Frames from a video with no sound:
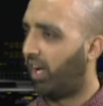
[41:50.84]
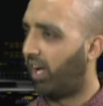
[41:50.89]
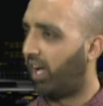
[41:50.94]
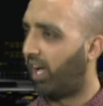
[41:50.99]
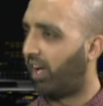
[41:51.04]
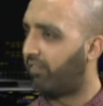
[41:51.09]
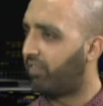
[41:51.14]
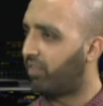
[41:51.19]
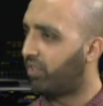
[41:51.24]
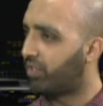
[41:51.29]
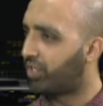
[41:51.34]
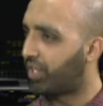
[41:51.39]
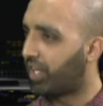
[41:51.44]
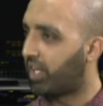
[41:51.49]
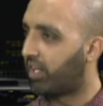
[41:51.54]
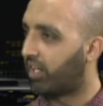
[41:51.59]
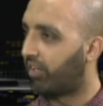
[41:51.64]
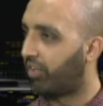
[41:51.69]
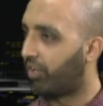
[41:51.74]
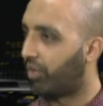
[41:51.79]
have you
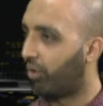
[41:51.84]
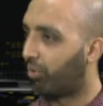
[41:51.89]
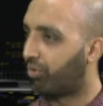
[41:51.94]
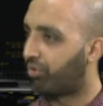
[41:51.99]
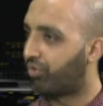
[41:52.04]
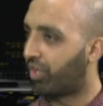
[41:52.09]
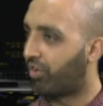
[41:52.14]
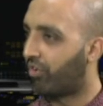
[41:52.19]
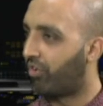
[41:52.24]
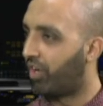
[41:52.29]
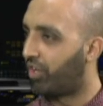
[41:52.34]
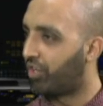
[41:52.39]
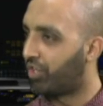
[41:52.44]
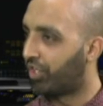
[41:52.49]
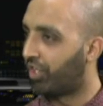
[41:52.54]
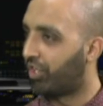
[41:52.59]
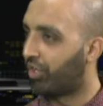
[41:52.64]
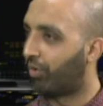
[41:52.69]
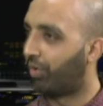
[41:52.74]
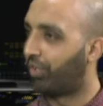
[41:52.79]
seen in the youth
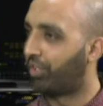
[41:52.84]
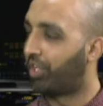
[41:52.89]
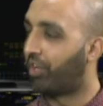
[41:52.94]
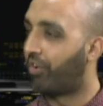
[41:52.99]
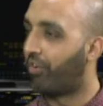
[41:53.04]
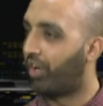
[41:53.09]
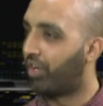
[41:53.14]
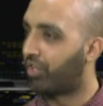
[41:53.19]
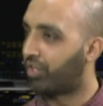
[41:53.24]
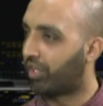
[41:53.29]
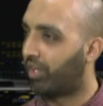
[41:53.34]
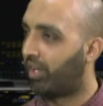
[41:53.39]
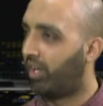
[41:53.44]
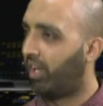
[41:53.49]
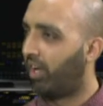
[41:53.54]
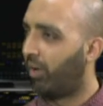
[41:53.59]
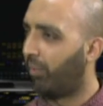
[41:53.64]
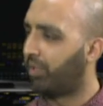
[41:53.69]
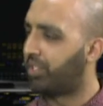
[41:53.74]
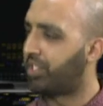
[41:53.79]
generation, the younger generation,
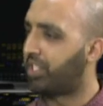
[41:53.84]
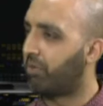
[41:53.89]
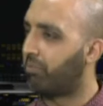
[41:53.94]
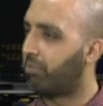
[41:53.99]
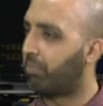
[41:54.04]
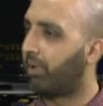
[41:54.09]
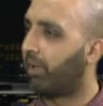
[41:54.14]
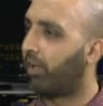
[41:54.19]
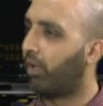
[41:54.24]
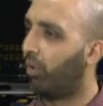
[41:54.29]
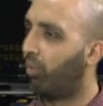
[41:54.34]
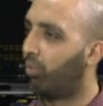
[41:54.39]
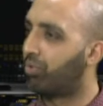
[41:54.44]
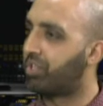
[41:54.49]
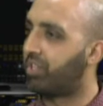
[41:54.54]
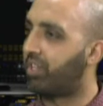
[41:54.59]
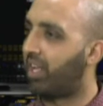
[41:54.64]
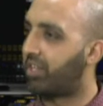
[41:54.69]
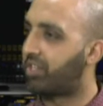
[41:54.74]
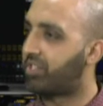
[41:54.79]
we seem to be
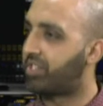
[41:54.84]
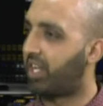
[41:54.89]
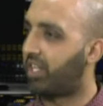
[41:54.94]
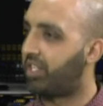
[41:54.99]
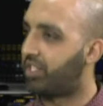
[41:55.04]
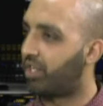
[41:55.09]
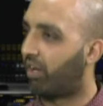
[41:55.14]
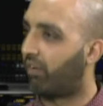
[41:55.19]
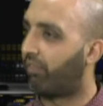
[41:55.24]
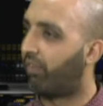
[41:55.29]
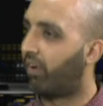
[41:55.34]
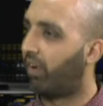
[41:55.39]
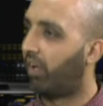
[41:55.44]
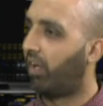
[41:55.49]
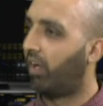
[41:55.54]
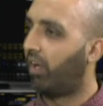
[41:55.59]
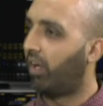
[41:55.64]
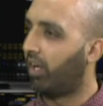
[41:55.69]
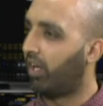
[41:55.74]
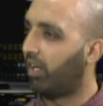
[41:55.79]
losing that sense
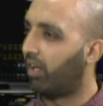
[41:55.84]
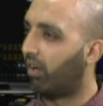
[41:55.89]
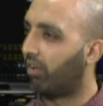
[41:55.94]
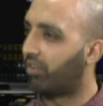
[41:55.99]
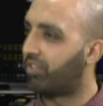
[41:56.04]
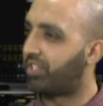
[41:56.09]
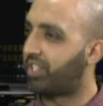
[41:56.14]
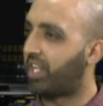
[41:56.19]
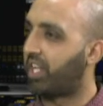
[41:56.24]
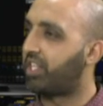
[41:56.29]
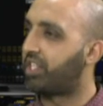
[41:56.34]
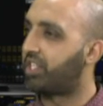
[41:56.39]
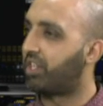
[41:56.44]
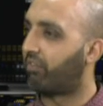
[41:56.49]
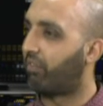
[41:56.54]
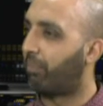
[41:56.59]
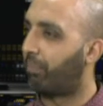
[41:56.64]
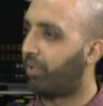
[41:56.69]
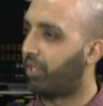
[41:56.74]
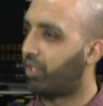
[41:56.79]

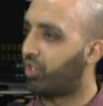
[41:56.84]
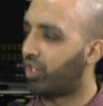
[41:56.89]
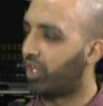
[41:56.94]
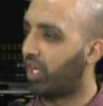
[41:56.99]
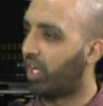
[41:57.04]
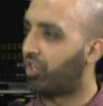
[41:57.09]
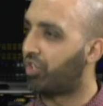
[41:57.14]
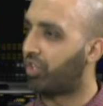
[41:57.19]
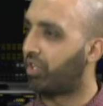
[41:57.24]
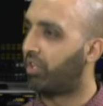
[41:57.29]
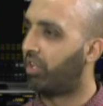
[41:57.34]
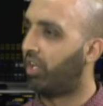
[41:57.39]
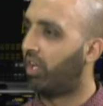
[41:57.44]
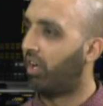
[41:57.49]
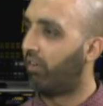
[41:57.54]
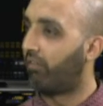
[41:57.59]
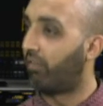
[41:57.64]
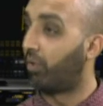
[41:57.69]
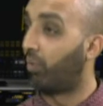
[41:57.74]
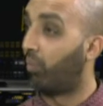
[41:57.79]
of appreciation
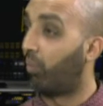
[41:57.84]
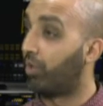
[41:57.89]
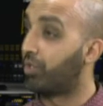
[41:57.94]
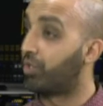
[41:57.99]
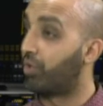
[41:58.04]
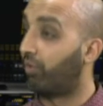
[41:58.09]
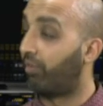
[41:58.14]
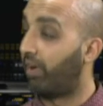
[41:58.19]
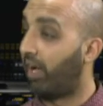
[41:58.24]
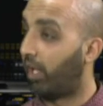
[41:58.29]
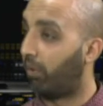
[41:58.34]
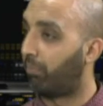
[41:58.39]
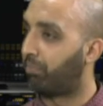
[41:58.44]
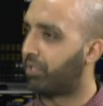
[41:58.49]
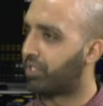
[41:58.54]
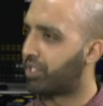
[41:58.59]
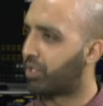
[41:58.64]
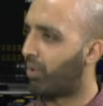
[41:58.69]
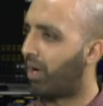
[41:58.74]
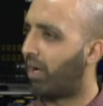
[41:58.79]
for the ones who've helped
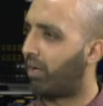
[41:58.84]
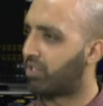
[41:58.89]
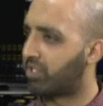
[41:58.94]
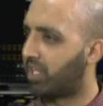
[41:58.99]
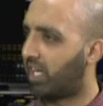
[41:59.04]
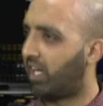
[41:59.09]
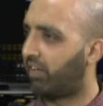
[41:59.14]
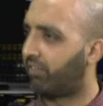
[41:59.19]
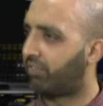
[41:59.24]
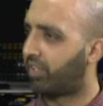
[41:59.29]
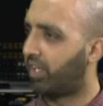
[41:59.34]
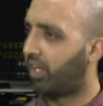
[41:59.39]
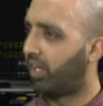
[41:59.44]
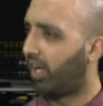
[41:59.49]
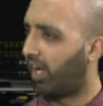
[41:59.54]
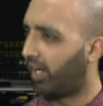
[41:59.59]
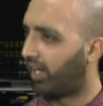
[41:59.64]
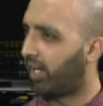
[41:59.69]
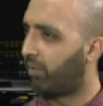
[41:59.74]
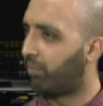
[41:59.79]
us throughout our lives.
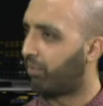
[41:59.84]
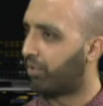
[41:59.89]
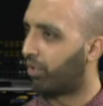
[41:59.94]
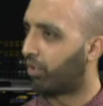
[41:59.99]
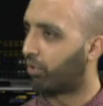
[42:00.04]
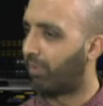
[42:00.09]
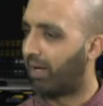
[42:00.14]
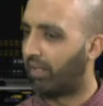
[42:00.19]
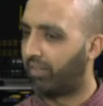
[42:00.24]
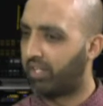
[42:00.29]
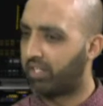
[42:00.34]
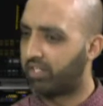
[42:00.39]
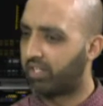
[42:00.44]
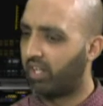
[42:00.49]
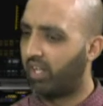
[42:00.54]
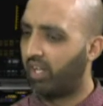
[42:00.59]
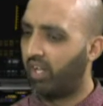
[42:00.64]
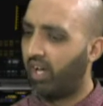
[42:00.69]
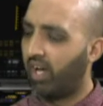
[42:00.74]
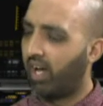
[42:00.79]
Again, we talked about this.
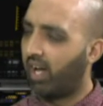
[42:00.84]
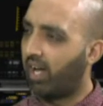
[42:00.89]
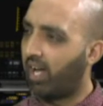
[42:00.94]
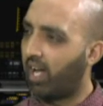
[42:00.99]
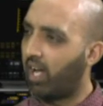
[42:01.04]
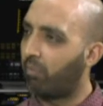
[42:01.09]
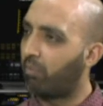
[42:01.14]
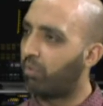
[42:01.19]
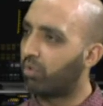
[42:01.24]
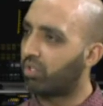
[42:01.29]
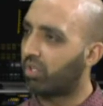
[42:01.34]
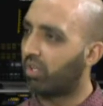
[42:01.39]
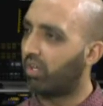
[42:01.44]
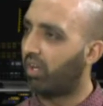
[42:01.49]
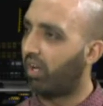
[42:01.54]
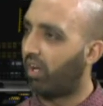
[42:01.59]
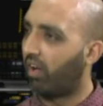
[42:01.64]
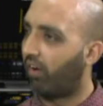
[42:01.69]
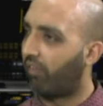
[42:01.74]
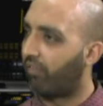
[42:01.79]
How much
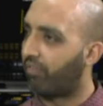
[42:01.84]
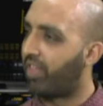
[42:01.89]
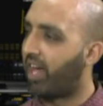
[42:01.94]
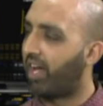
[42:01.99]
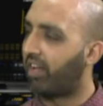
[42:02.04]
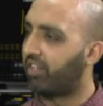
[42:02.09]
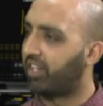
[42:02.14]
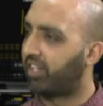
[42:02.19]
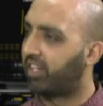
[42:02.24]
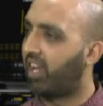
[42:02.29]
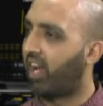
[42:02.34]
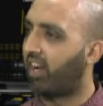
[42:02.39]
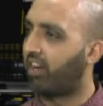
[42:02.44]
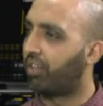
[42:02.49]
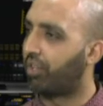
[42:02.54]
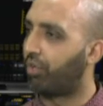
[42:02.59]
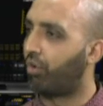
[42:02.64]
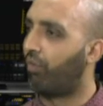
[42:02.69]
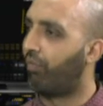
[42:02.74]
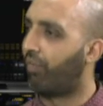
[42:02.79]
of that did carry
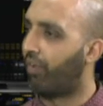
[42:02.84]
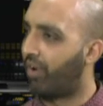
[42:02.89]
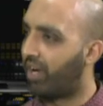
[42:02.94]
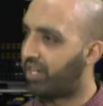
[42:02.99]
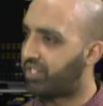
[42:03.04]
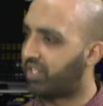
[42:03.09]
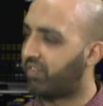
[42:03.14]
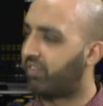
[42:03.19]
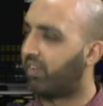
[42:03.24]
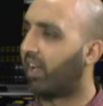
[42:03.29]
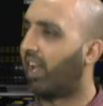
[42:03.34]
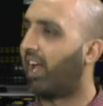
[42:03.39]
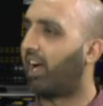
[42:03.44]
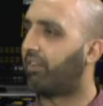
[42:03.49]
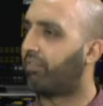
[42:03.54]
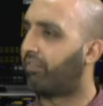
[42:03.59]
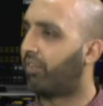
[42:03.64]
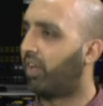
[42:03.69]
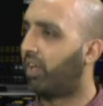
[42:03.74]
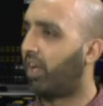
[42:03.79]
through for the rest of your
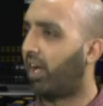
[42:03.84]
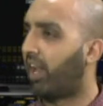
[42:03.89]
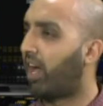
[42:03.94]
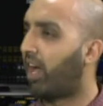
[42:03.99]
life, and